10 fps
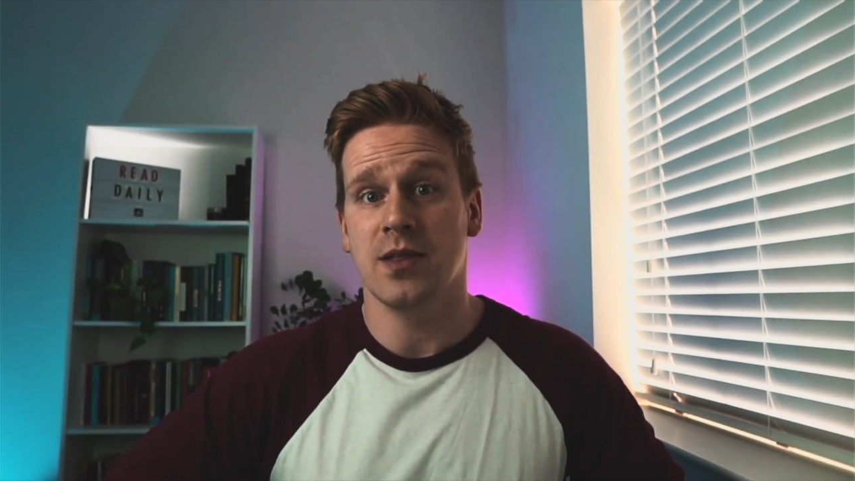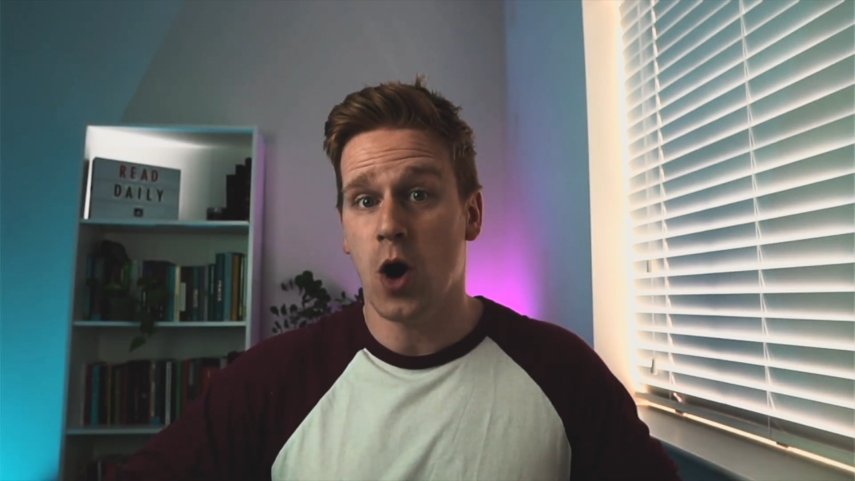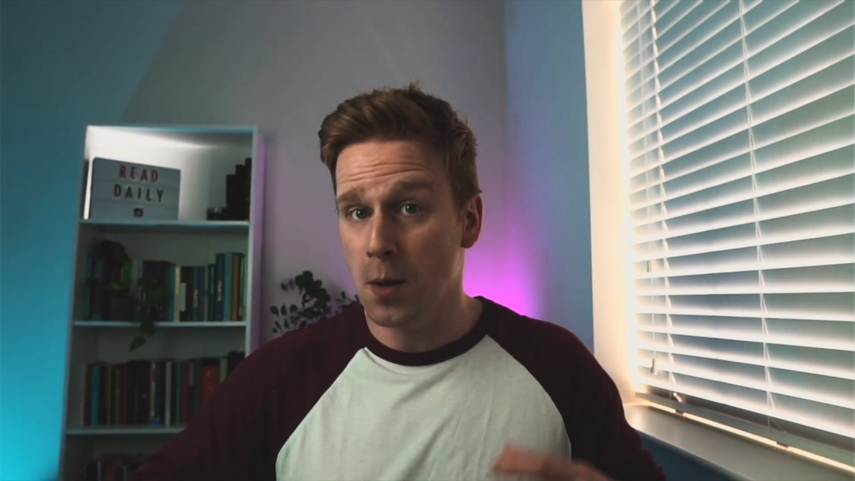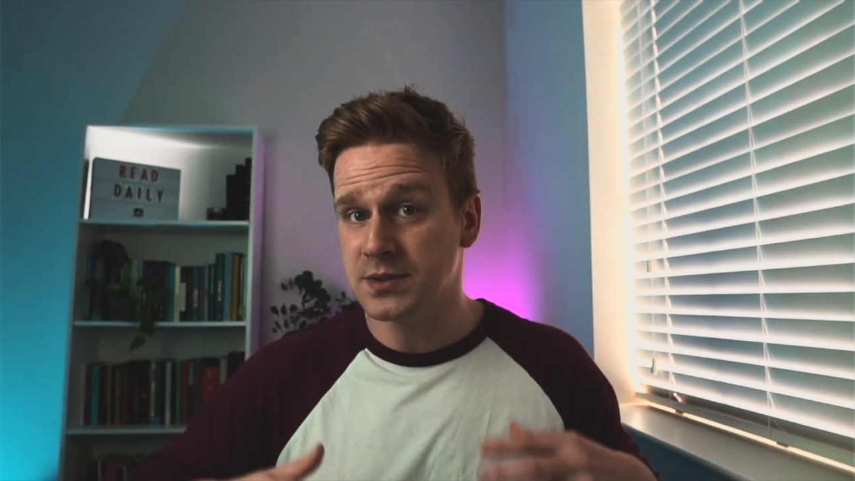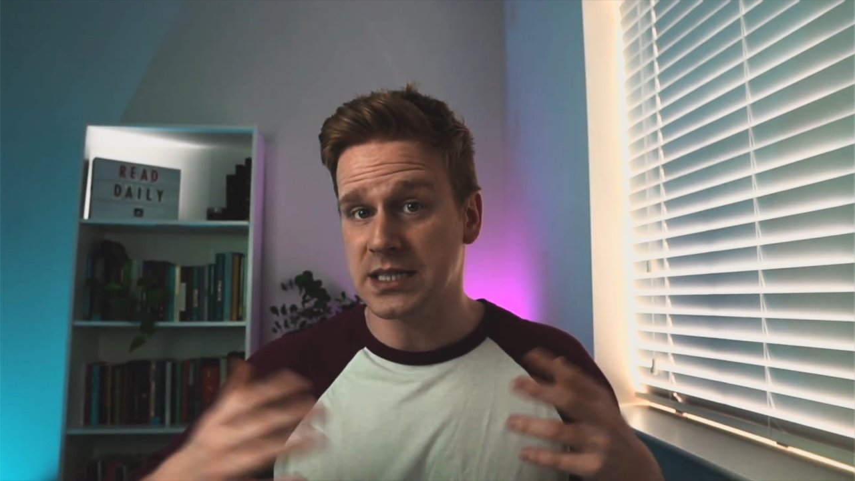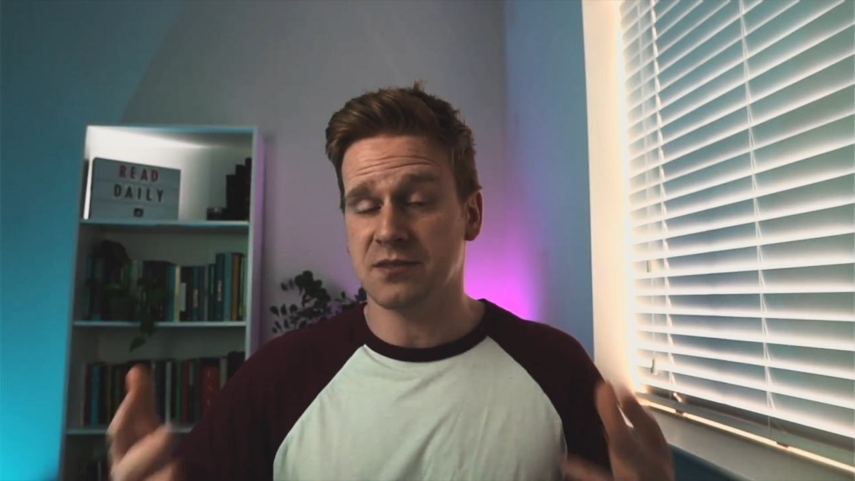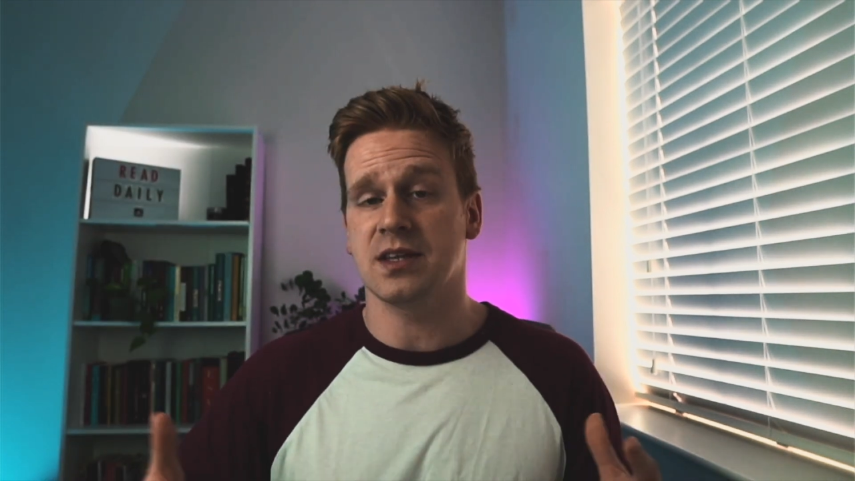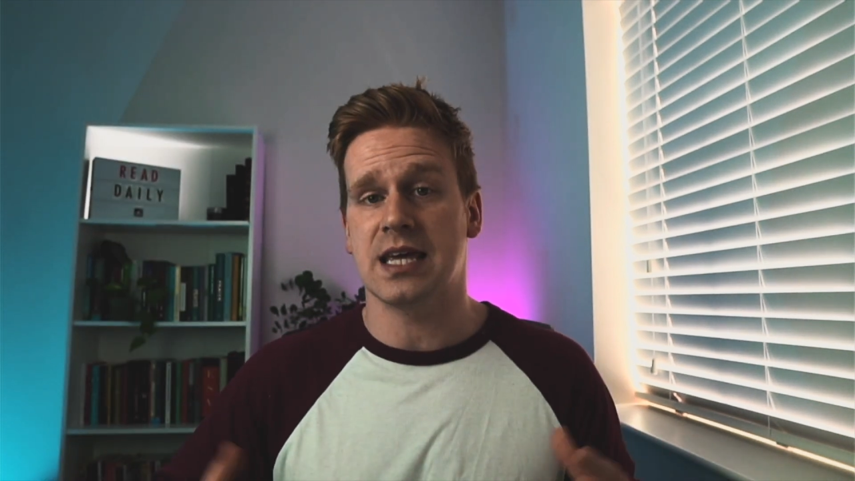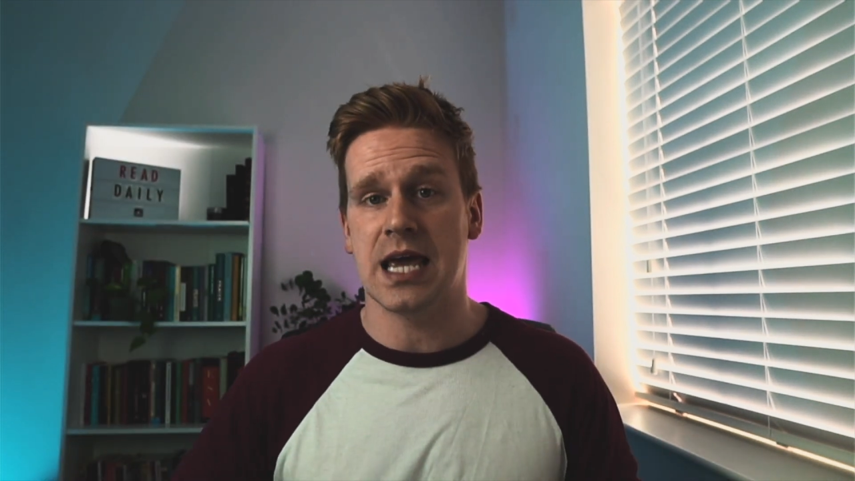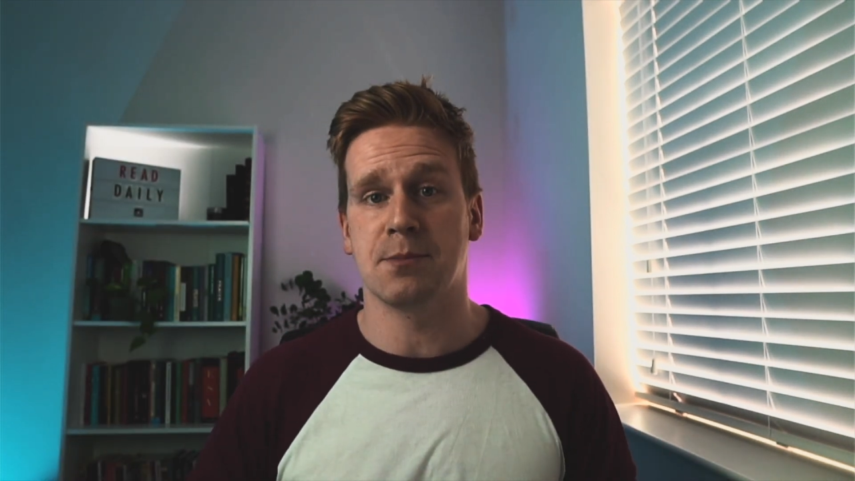object of the
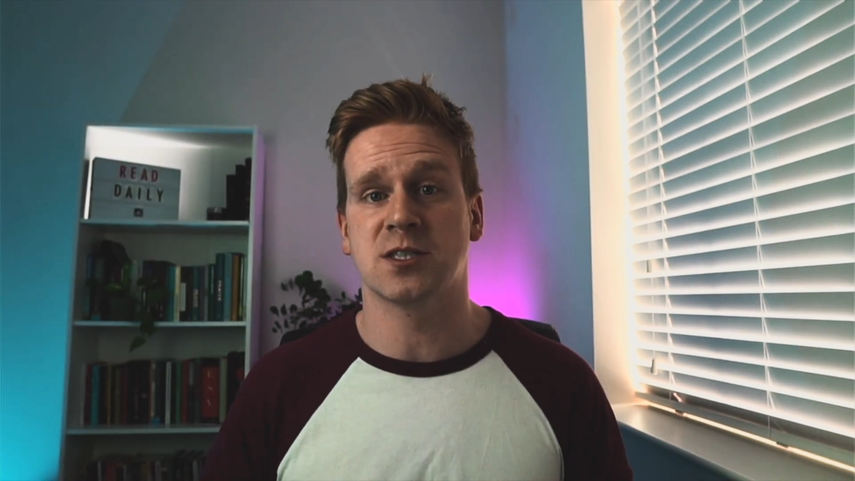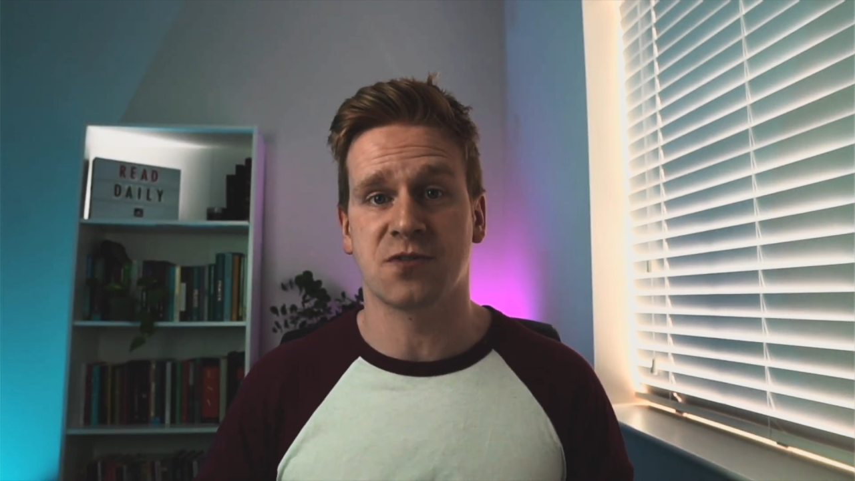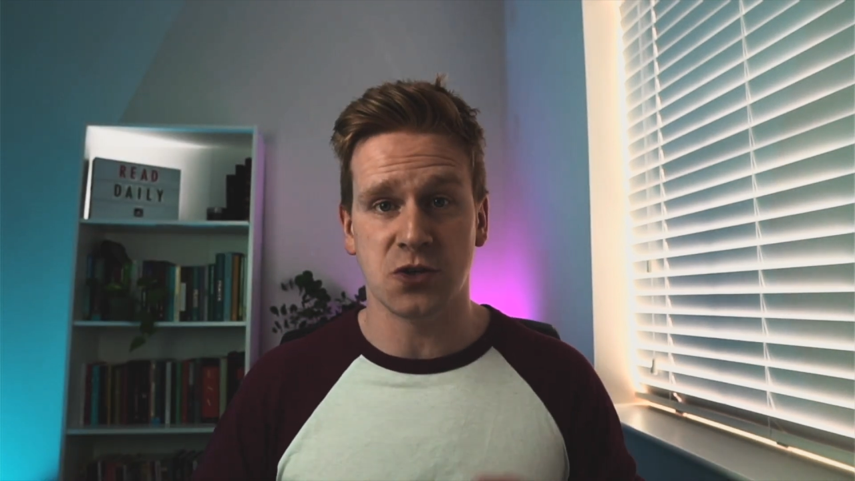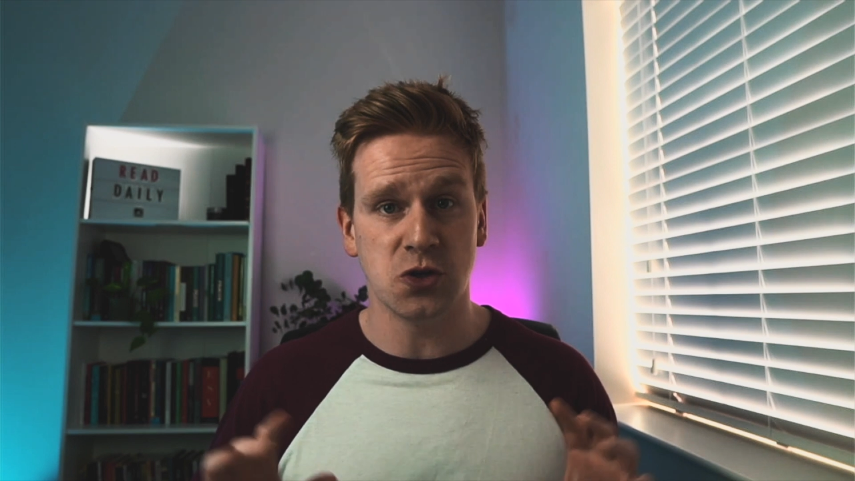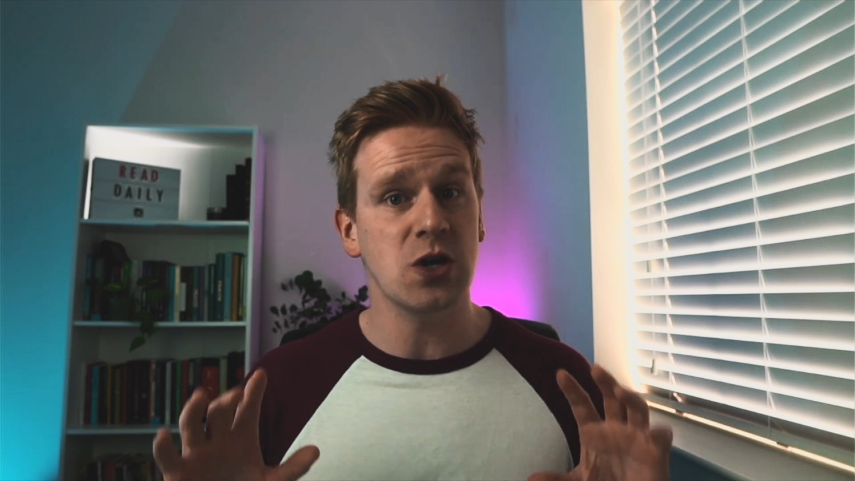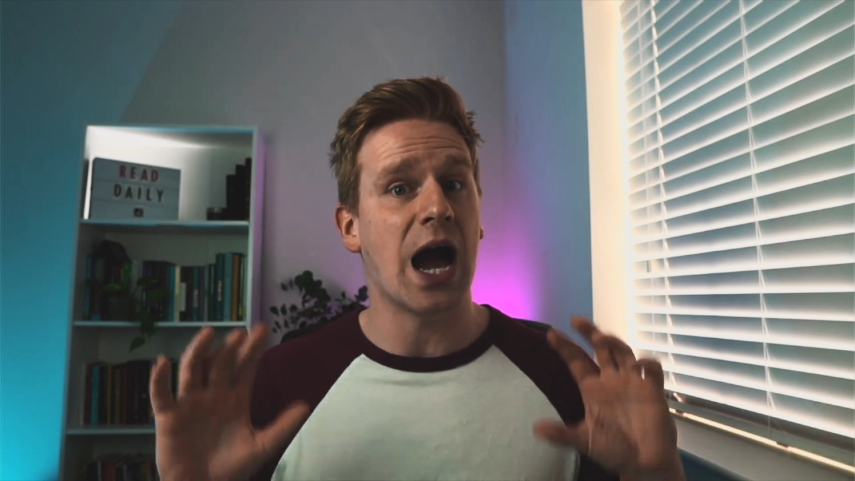game is for you